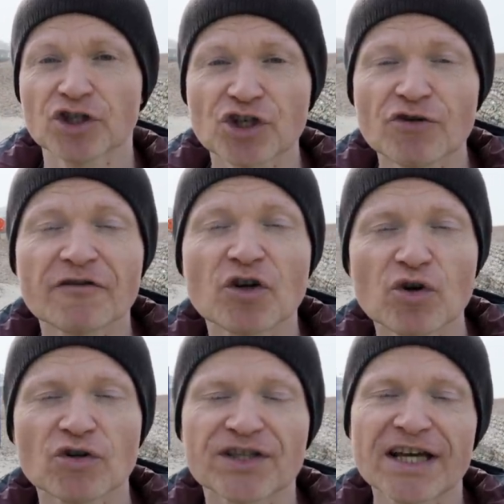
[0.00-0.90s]
Sure, of
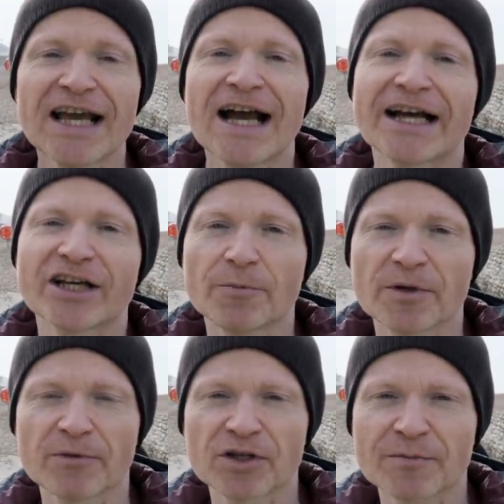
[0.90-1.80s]
course, I copy
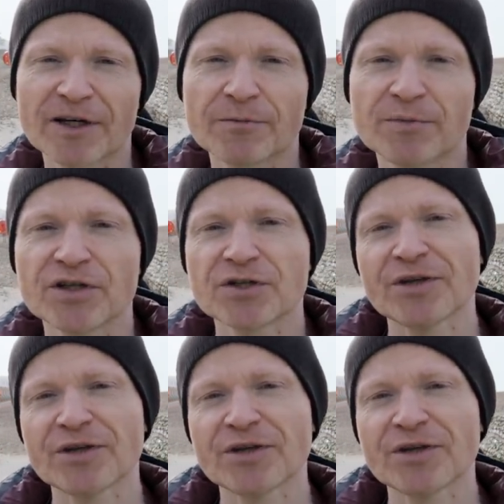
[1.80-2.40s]
them onto my computer,